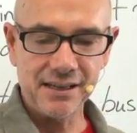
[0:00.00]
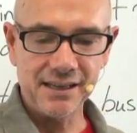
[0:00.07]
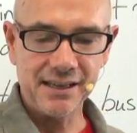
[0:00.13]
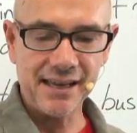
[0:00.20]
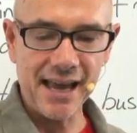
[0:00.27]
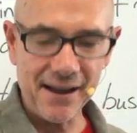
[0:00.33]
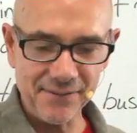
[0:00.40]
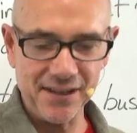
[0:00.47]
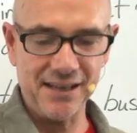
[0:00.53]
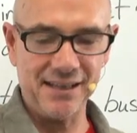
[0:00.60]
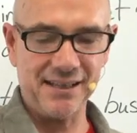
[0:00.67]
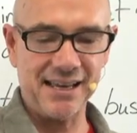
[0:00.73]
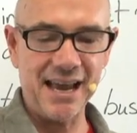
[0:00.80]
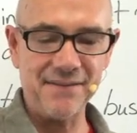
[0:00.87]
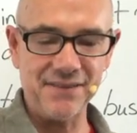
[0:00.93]
Kevin.
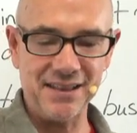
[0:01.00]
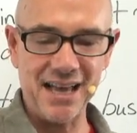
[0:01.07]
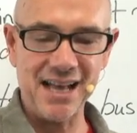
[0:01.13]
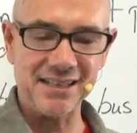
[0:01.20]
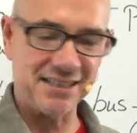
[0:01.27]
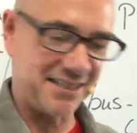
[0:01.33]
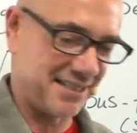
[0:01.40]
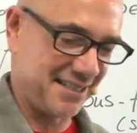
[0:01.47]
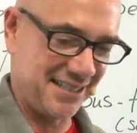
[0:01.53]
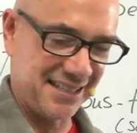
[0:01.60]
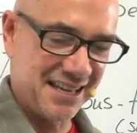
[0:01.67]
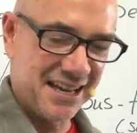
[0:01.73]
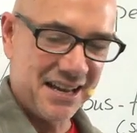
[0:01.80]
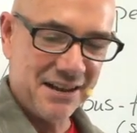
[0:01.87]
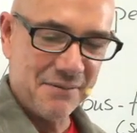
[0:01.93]
Kevin. That's
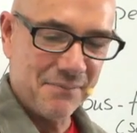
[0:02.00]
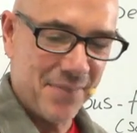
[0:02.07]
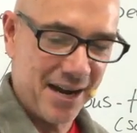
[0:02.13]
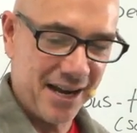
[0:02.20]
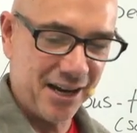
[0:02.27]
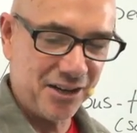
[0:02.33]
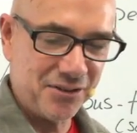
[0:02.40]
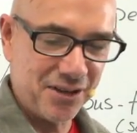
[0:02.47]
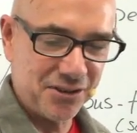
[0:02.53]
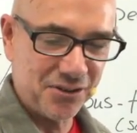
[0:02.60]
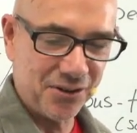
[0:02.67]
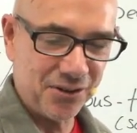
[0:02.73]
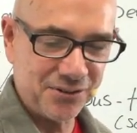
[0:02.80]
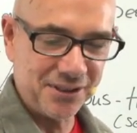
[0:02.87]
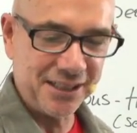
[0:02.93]
my hairdresser
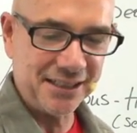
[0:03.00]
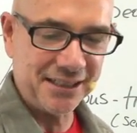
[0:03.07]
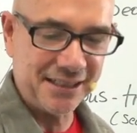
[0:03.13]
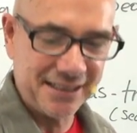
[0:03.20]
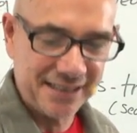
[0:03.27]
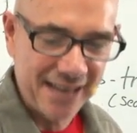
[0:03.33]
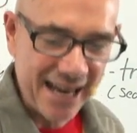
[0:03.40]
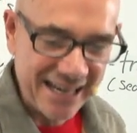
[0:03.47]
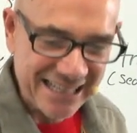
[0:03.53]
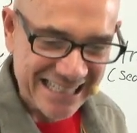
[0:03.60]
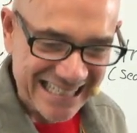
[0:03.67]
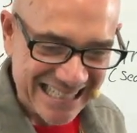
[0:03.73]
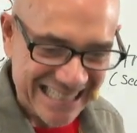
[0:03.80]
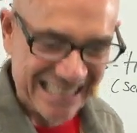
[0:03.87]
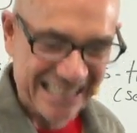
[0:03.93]
only
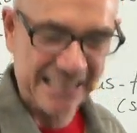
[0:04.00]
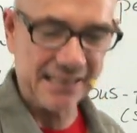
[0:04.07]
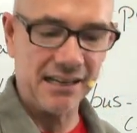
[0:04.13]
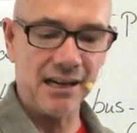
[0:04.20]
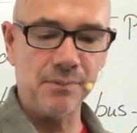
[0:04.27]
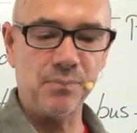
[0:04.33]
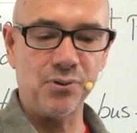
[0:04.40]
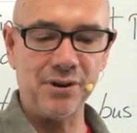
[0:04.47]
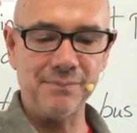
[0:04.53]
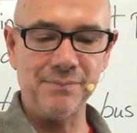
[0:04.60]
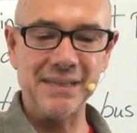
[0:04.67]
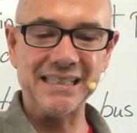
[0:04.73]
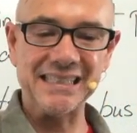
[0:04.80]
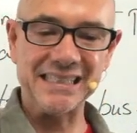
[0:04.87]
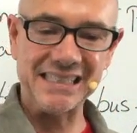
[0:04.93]
takes
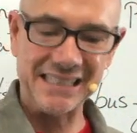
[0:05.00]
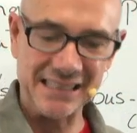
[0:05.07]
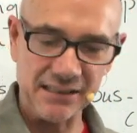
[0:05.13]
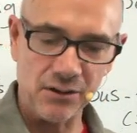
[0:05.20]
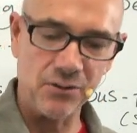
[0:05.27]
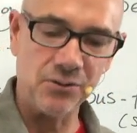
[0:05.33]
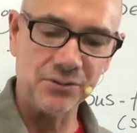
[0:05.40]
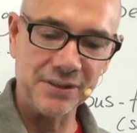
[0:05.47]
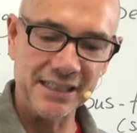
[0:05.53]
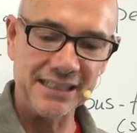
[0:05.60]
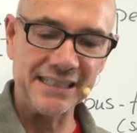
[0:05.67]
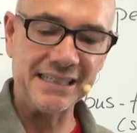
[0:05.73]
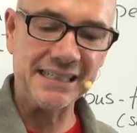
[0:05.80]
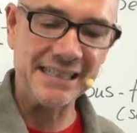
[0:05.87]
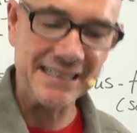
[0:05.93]
appointments. Only
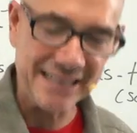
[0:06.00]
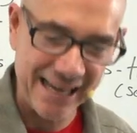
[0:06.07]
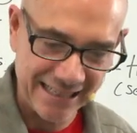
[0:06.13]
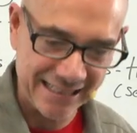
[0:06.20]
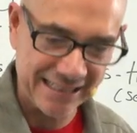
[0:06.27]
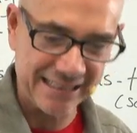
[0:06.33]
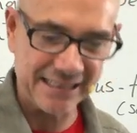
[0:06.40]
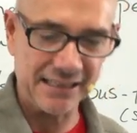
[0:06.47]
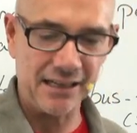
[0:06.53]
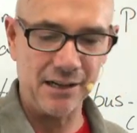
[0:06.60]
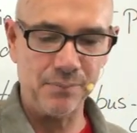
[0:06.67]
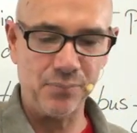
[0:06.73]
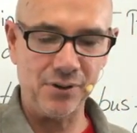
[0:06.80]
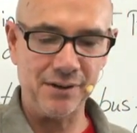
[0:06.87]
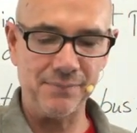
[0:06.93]
takes
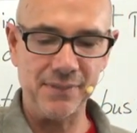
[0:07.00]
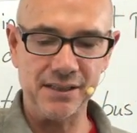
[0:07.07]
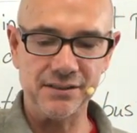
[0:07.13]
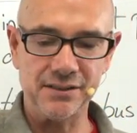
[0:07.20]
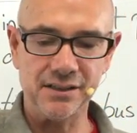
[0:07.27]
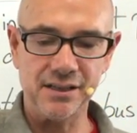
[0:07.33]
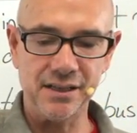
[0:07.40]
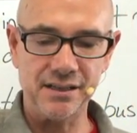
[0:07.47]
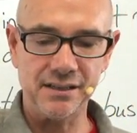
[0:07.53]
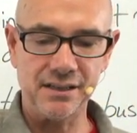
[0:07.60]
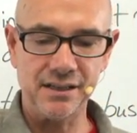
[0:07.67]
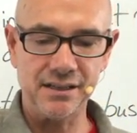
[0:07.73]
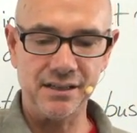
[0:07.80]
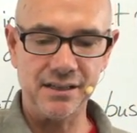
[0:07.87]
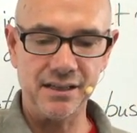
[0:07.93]
appointments. Good.
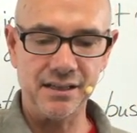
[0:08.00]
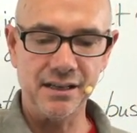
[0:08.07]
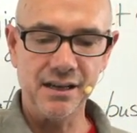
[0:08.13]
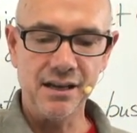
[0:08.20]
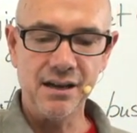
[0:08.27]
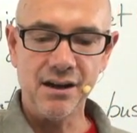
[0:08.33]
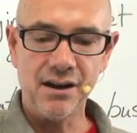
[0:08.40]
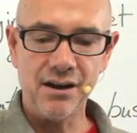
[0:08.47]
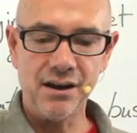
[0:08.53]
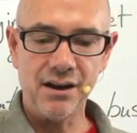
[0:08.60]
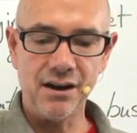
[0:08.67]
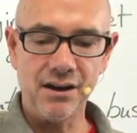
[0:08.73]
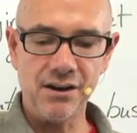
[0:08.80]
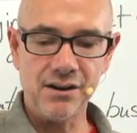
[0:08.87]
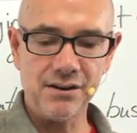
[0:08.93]
Good. Good.
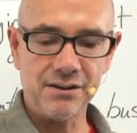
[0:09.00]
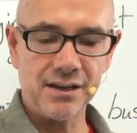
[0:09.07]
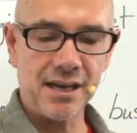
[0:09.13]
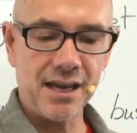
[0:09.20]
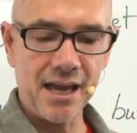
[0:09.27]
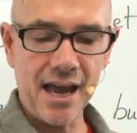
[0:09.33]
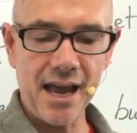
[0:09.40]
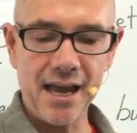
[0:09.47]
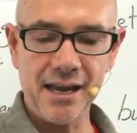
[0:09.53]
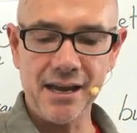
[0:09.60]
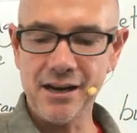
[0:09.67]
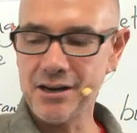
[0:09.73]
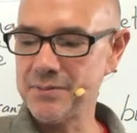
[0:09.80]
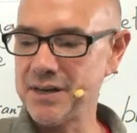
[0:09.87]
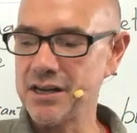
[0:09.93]
Okay,
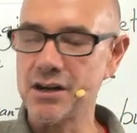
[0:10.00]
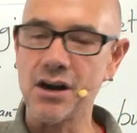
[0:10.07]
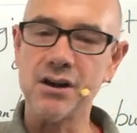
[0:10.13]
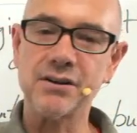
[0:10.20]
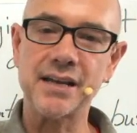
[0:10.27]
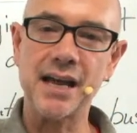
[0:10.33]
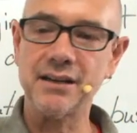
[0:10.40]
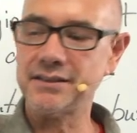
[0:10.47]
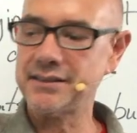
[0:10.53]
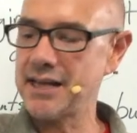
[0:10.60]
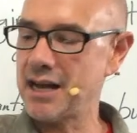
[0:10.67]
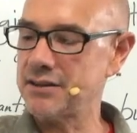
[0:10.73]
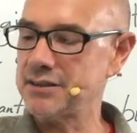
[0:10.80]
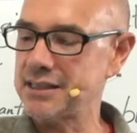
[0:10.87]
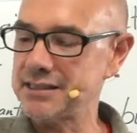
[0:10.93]
here we go.
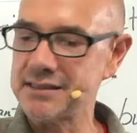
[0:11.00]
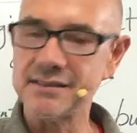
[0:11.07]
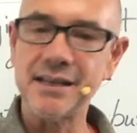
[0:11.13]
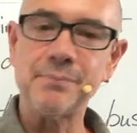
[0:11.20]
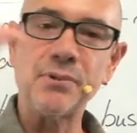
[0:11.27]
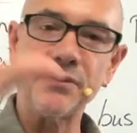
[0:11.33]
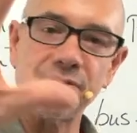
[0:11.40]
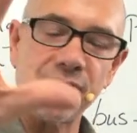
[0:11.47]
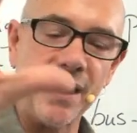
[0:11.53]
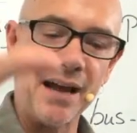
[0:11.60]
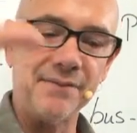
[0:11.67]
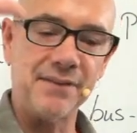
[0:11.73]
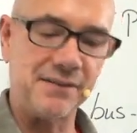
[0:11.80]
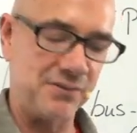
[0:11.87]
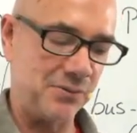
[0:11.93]
Countdown. This is number
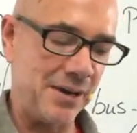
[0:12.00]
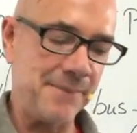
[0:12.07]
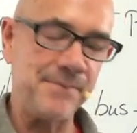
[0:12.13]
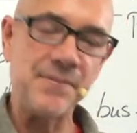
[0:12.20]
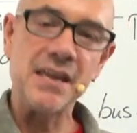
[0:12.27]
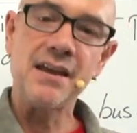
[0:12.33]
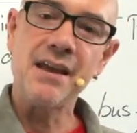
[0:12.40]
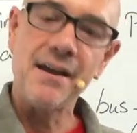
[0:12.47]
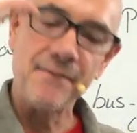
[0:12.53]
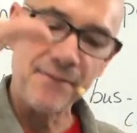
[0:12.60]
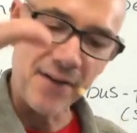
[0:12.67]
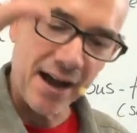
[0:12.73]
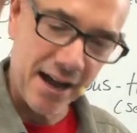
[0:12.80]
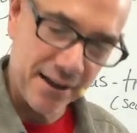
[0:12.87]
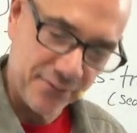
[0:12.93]
five, everyone.
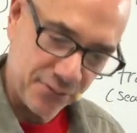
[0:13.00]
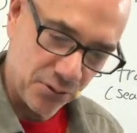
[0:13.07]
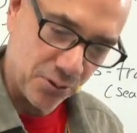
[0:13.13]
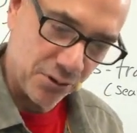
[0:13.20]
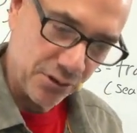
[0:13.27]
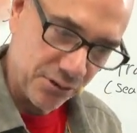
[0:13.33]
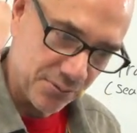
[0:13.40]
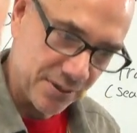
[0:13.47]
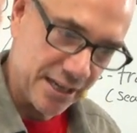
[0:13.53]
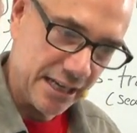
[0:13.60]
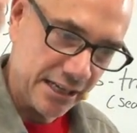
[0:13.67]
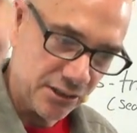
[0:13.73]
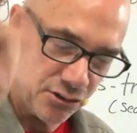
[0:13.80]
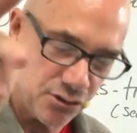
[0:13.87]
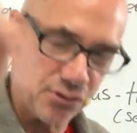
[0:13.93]
Five, four,
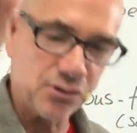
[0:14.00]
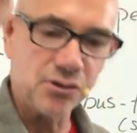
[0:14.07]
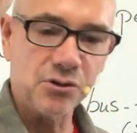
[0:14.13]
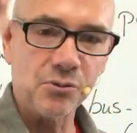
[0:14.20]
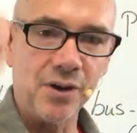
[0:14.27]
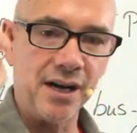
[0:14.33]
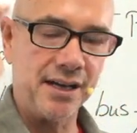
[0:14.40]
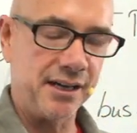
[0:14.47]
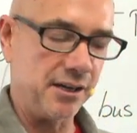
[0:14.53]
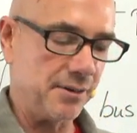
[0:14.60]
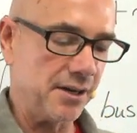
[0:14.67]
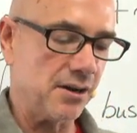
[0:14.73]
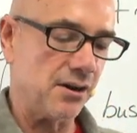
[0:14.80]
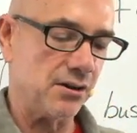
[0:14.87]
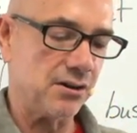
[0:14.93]
three, two, one. Here we
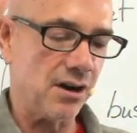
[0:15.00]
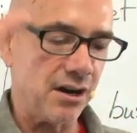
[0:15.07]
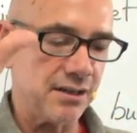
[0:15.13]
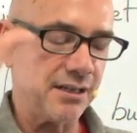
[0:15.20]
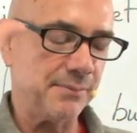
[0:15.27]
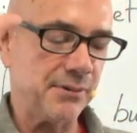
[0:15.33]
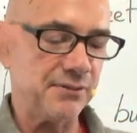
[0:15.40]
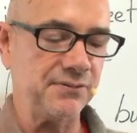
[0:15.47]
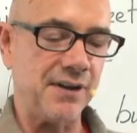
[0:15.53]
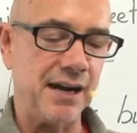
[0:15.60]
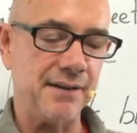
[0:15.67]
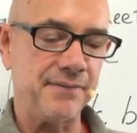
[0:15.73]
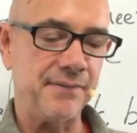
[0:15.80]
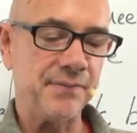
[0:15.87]
go. Card number five.